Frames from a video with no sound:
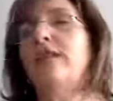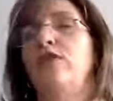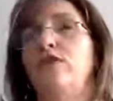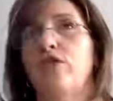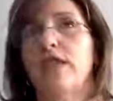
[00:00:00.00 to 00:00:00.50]

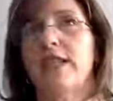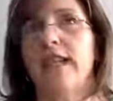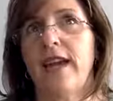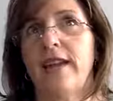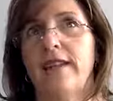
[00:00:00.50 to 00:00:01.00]
You just
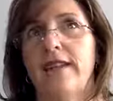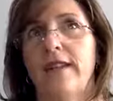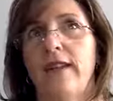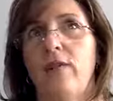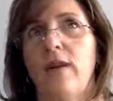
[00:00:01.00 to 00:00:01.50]
can't
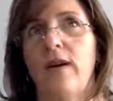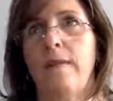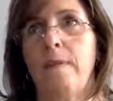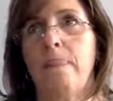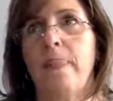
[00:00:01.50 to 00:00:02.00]
say, well,
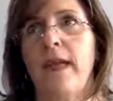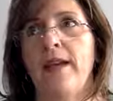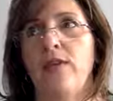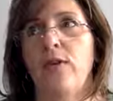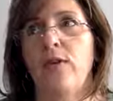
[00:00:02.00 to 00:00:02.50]

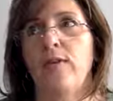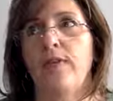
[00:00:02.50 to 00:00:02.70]
you know